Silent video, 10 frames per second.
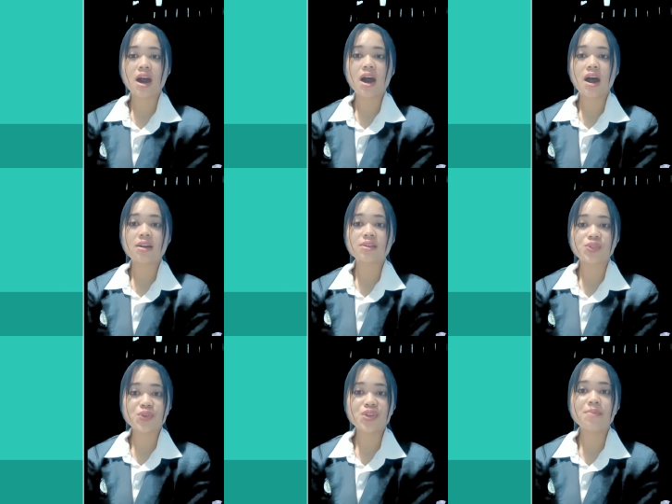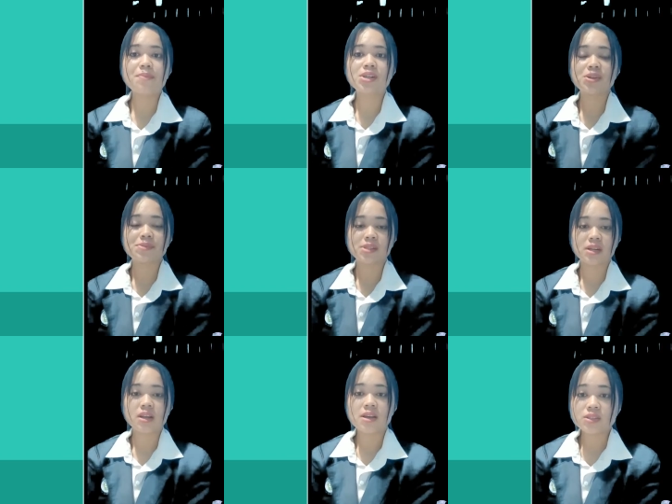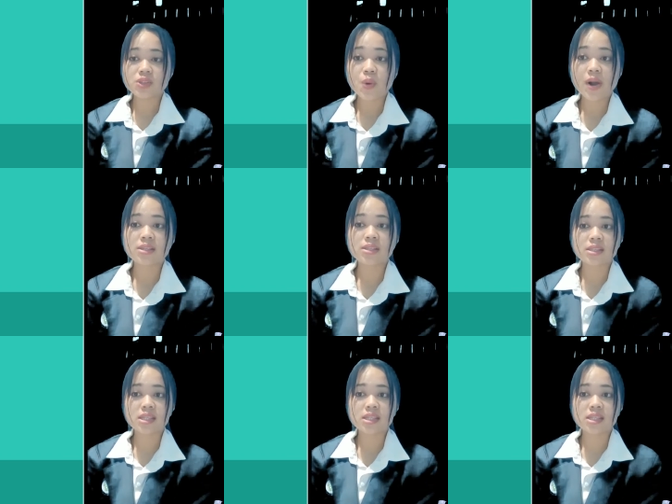are student perception towards